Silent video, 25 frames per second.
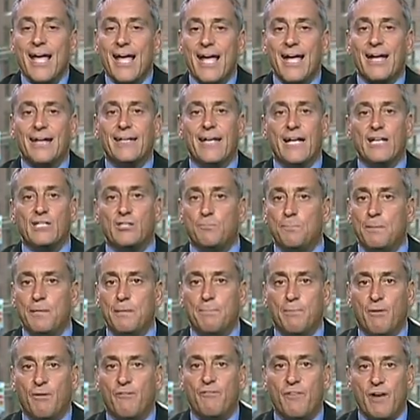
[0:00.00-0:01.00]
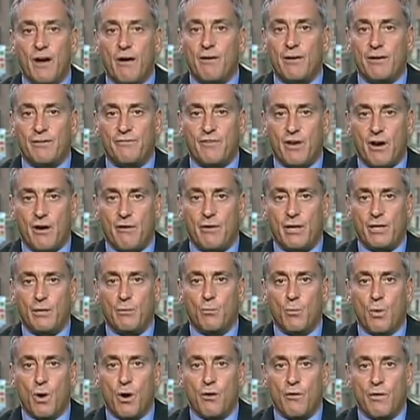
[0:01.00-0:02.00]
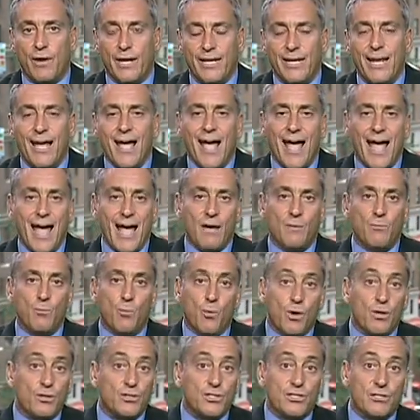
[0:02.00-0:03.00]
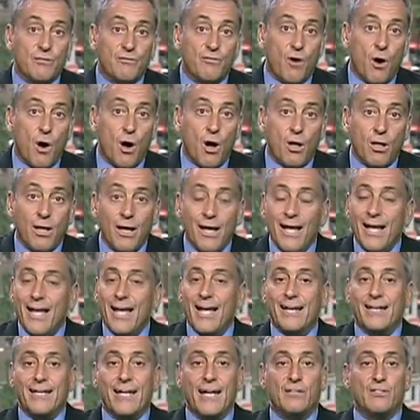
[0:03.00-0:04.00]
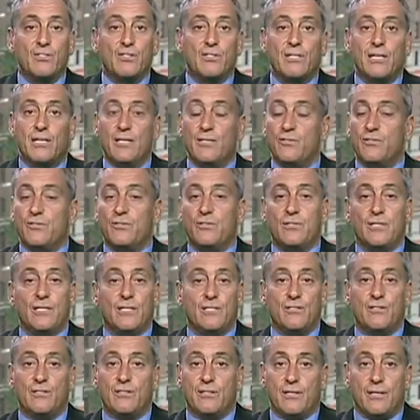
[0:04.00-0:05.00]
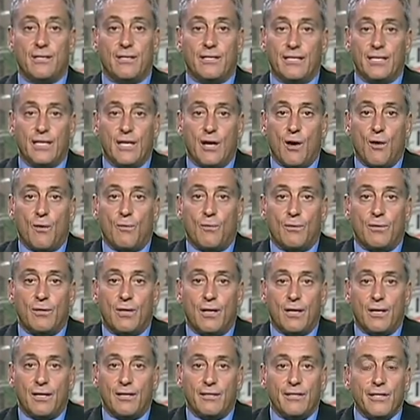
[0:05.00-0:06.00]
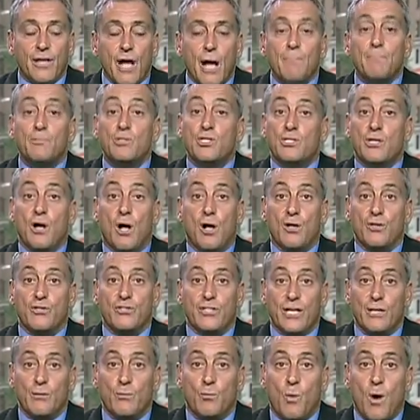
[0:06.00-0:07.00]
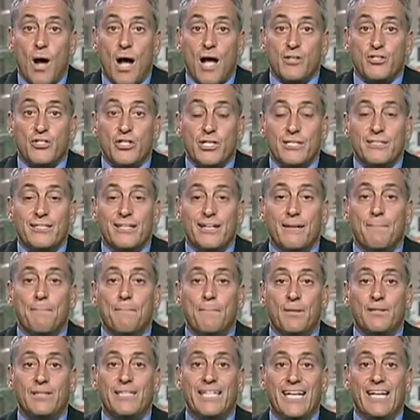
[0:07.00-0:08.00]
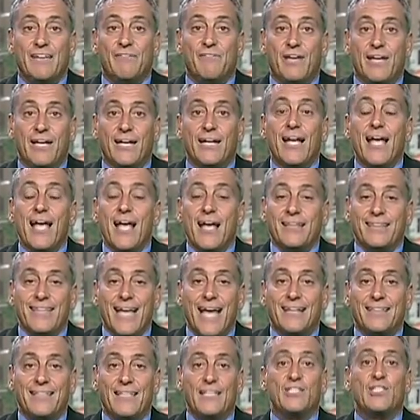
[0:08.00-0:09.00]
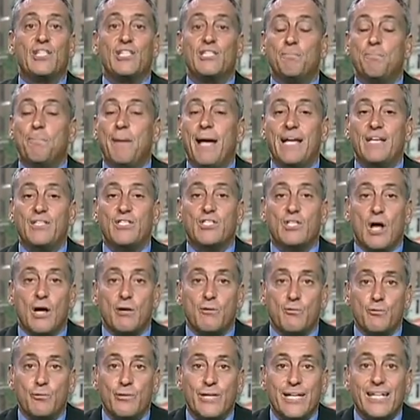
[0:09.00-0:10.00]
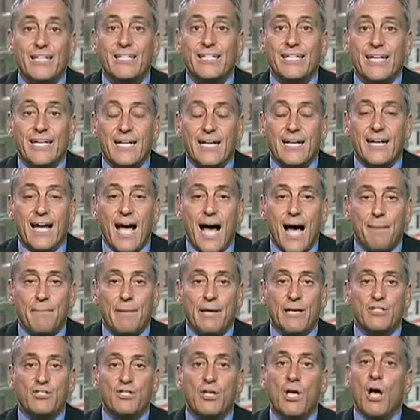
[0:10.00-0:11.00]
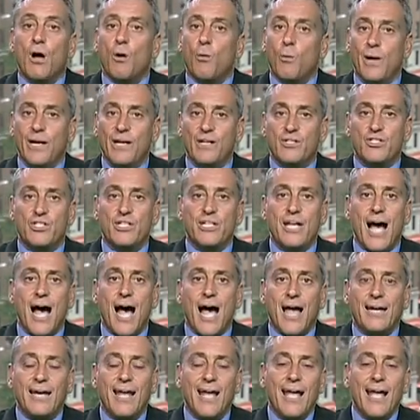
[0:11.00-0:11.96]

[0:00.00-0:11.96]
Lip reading: It gets people very, very worried. And worst of all, it gets these numbskulls in Washington believing that this is based on real economics when it's not.